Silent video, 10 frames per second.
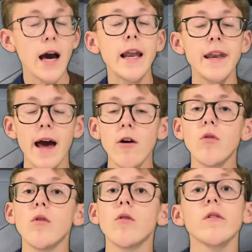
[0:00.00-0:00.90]
Now
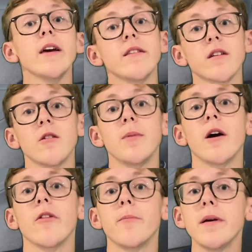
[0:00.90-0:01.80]
it's going to be on the
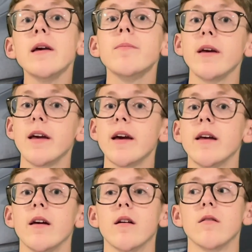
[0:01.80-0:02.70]
PPE
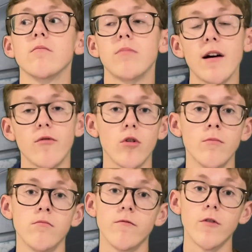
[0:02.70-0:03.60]
platform,
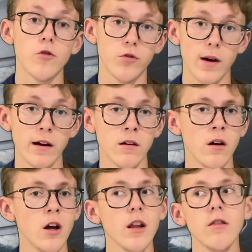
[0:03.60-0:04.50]
Volkswagen.
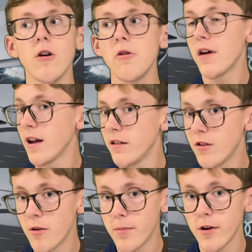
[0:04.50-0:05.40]
No, is not
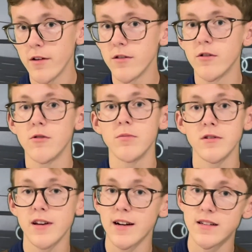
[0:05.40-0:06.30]
personal
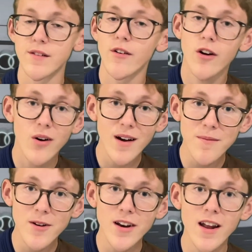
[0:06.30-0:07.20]
protective equipment.